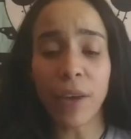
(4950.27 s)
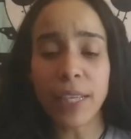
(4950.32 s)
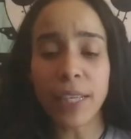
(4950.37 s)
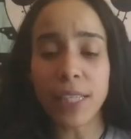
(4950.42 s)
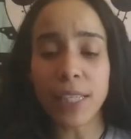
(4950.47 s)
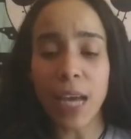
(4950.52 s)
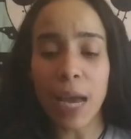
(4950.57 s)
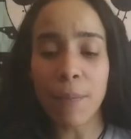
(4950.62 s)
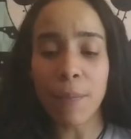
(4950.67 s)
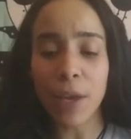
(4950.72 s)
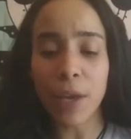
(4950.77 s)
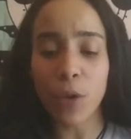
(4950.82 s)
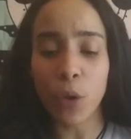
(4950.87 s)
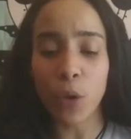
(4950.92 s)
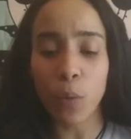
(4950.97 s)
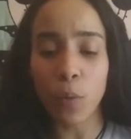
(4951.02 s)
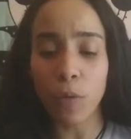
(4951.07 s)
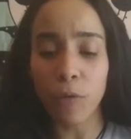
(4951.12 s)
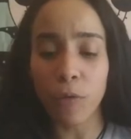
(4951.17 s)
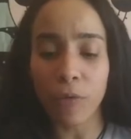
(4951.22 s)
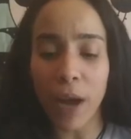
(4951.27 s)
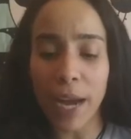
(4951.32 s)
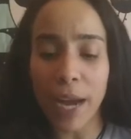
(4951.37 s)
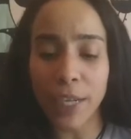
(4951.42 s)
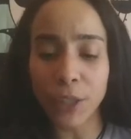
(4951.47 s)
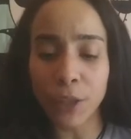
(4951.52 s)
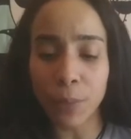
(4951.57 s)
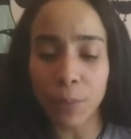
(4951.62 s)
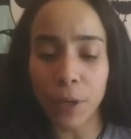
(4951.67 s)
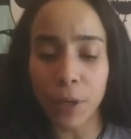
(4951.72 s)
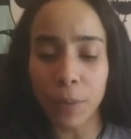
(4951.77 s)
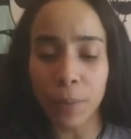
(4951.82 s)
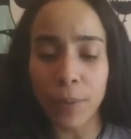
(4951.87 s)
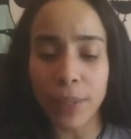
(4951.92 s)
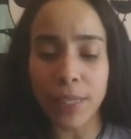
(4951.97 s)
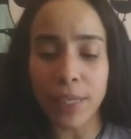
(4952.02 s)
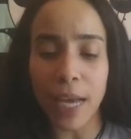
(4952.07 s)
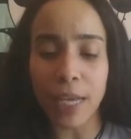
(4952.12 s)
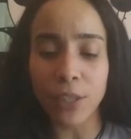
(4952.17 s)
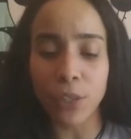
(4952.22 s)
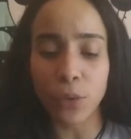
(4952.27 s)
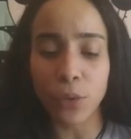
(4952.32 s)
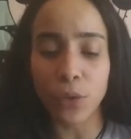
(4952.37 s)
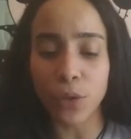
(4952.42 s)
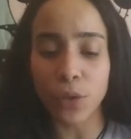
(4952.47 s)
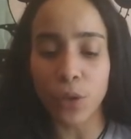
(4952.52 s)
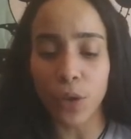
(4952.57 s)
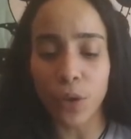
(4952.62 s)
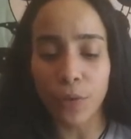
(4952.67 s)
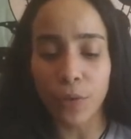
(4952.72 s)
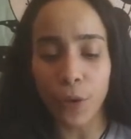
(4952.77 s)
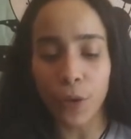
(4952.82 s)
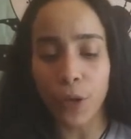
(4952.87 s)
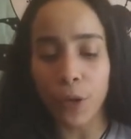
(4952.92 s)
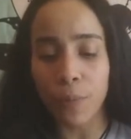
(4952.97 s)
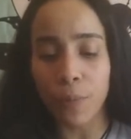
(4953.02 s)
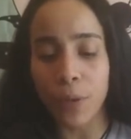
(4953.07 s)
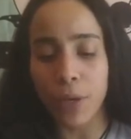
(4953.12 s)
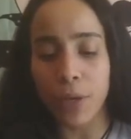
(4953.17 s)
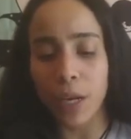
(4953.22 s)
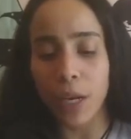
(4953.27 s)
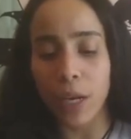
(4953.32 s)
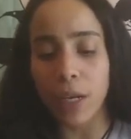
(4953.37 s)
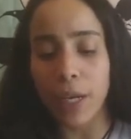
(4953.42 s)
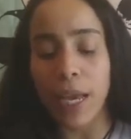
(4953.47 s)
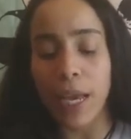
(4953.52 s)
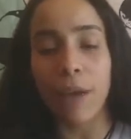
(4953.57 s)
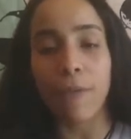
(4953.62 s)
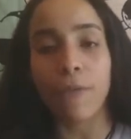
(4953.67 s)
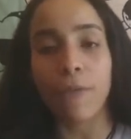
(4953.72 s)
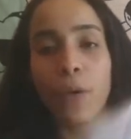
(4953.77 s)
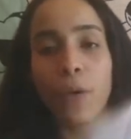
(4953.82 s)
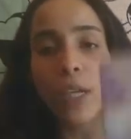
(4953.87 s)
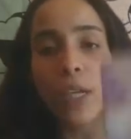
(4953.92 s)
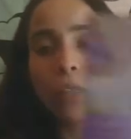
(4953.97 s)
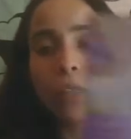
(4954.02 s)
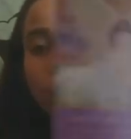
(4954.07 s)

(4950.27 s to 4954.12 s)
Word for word: timing, you will find your purpose as you serve your community. Yeah, focus on